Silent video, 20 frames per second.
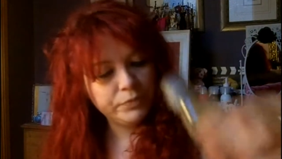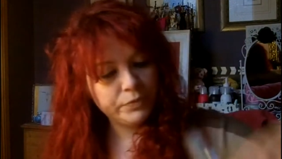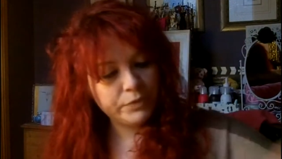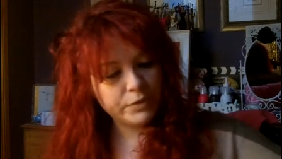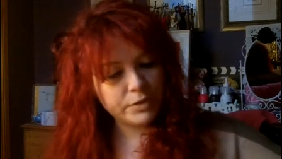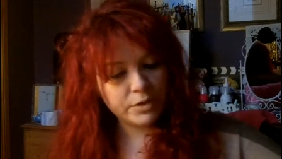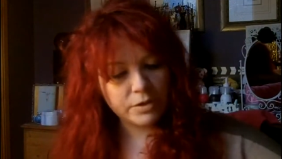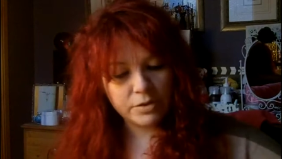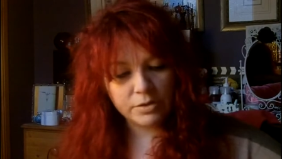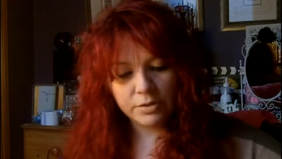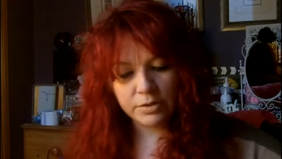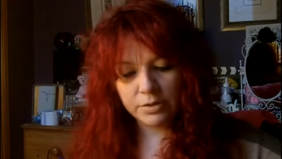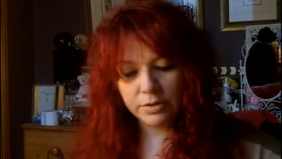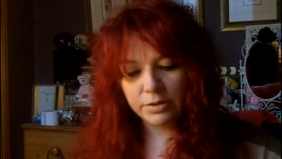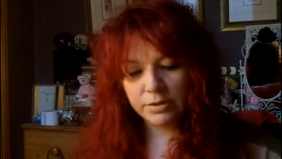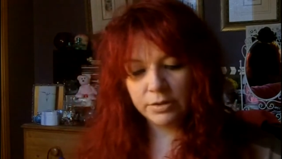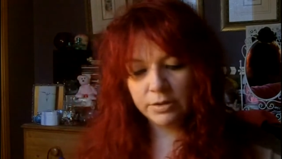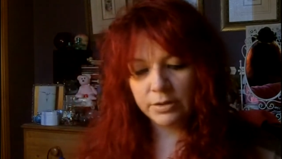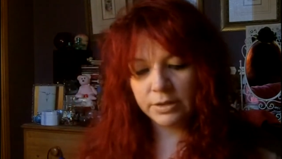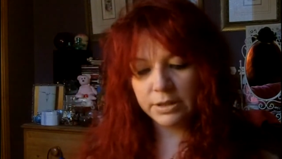So
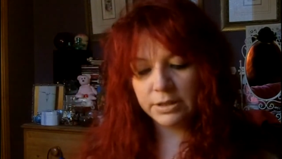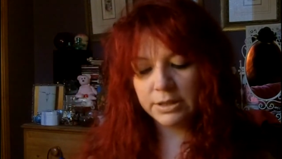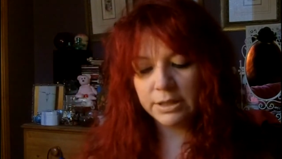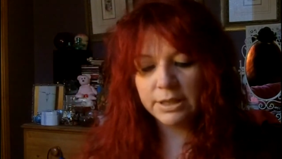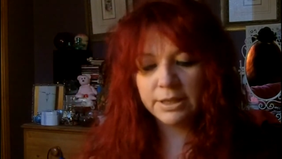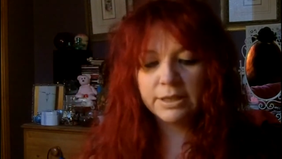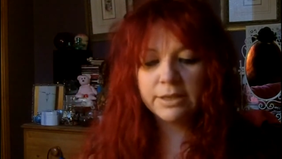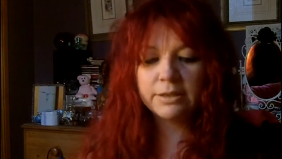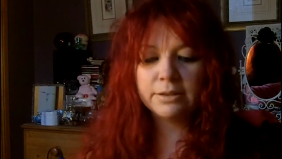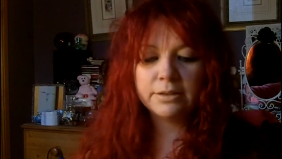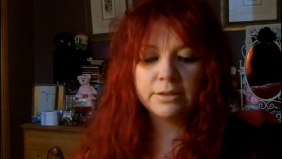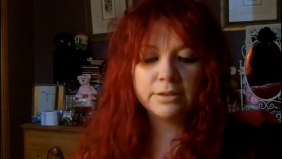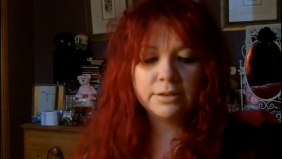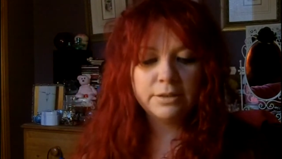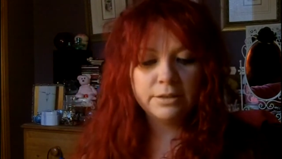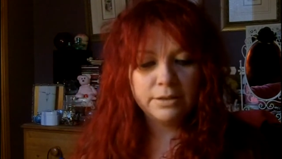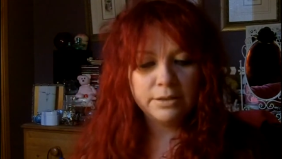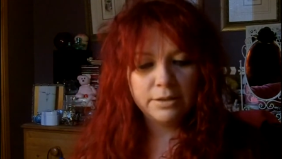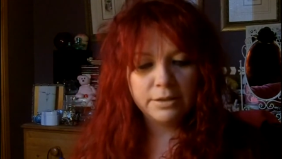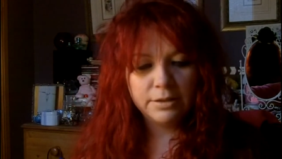it's a,
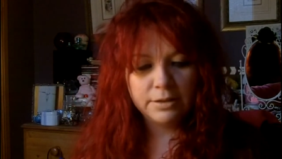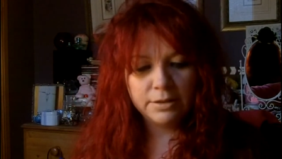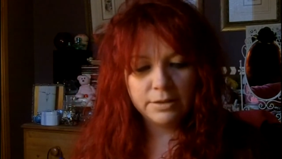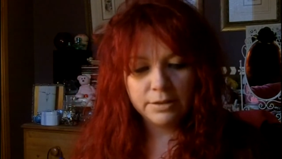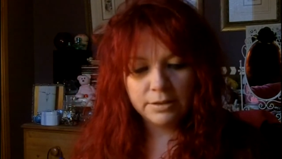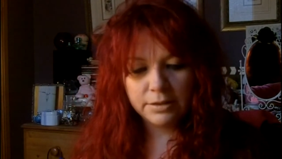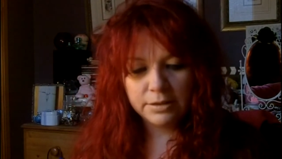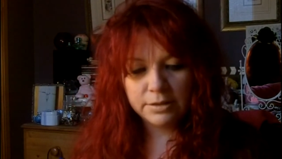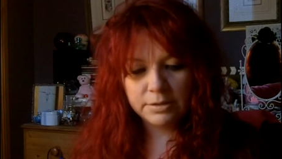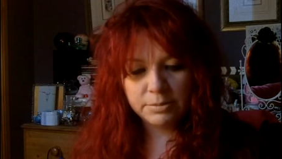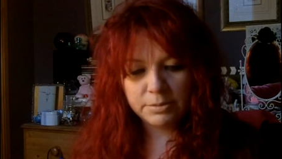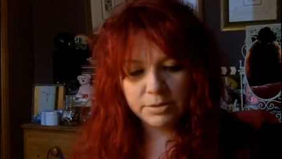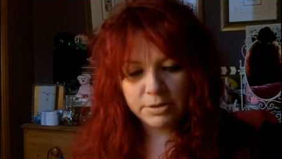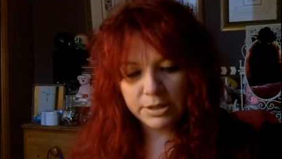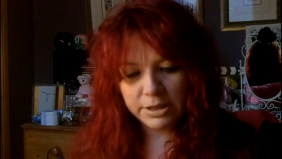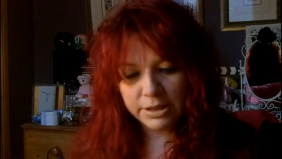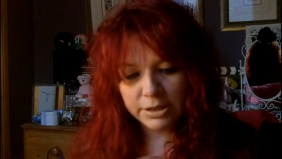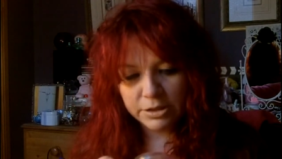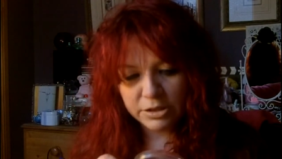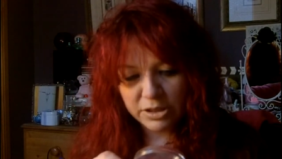I suppose
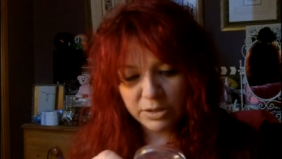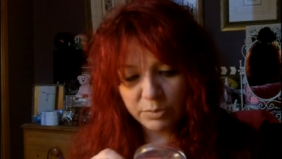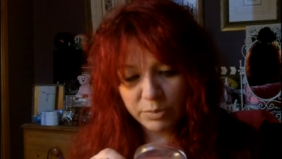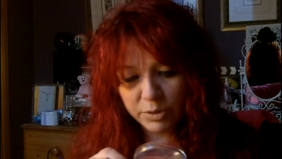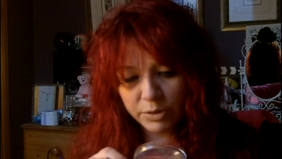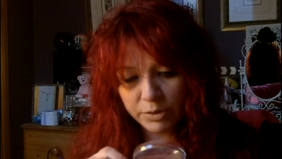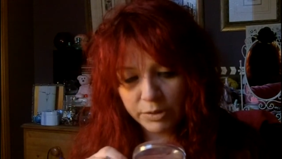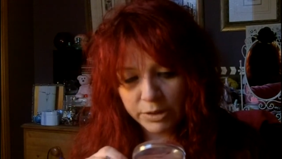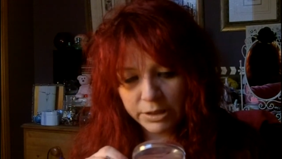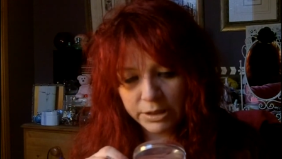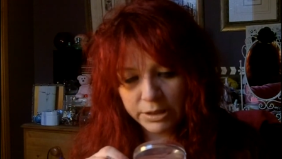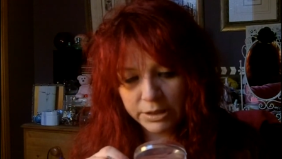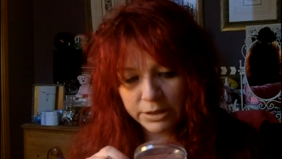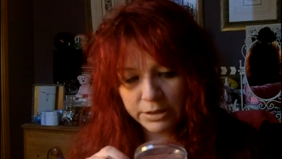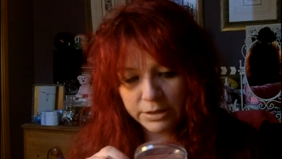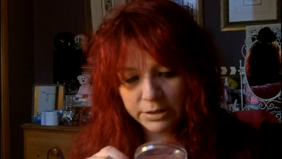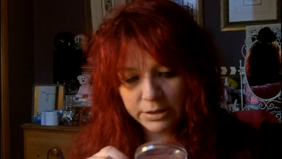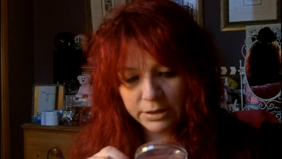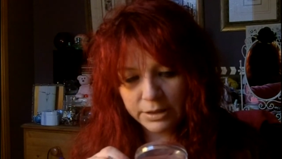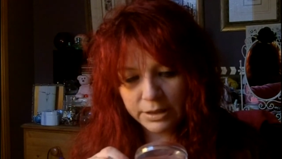like a shampoo really.
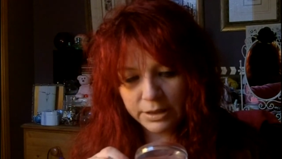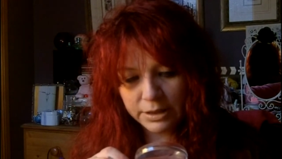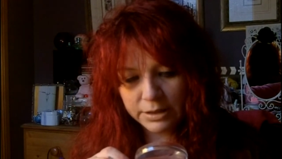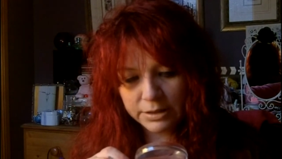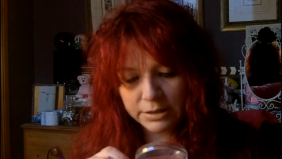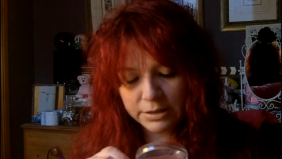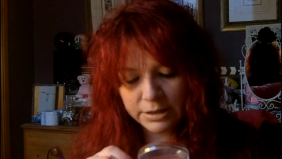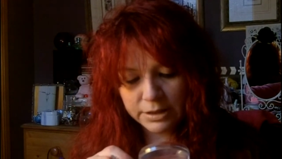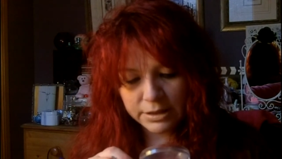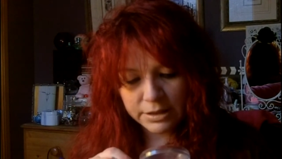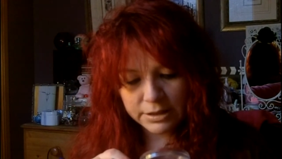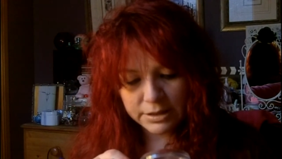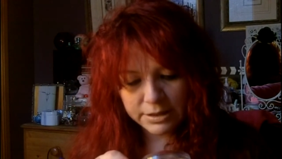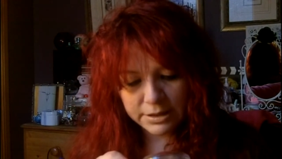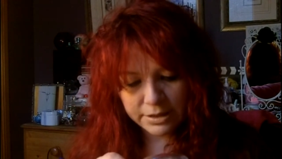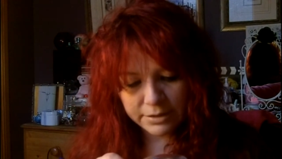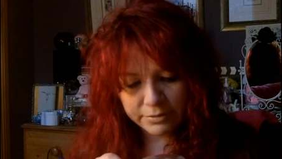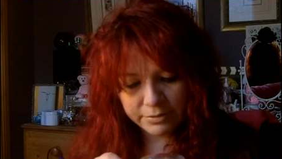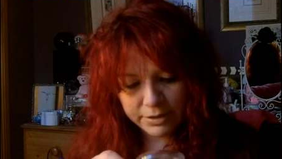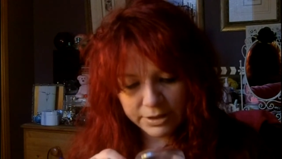And the next thing is
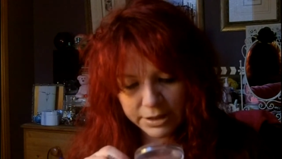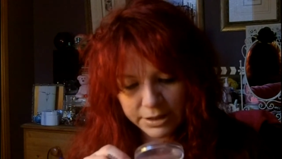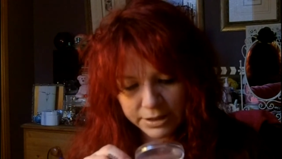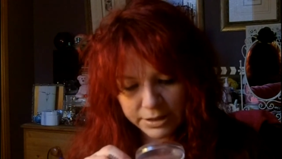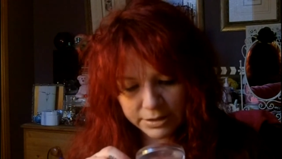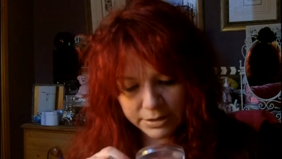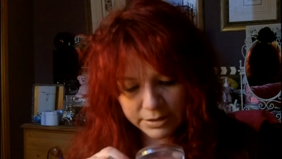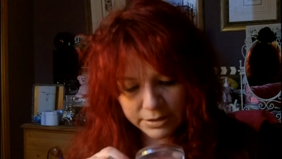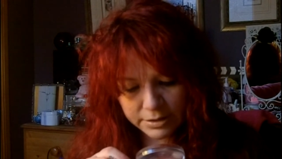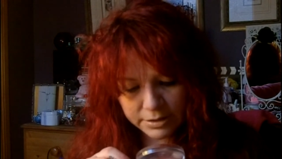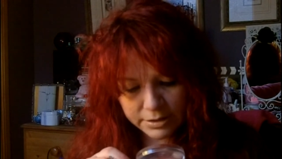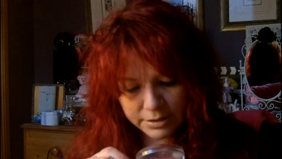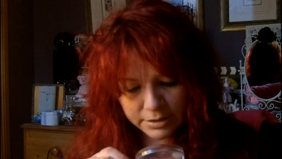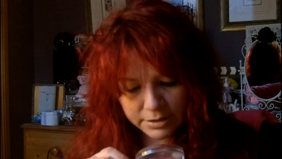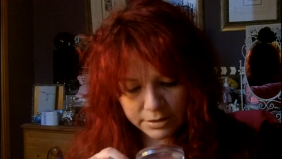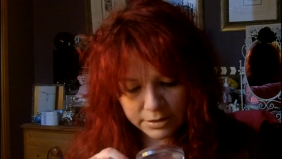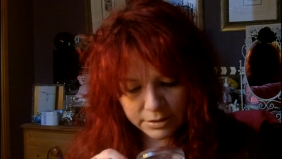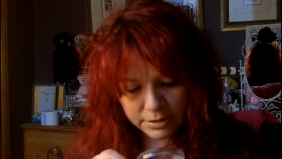Deveen's.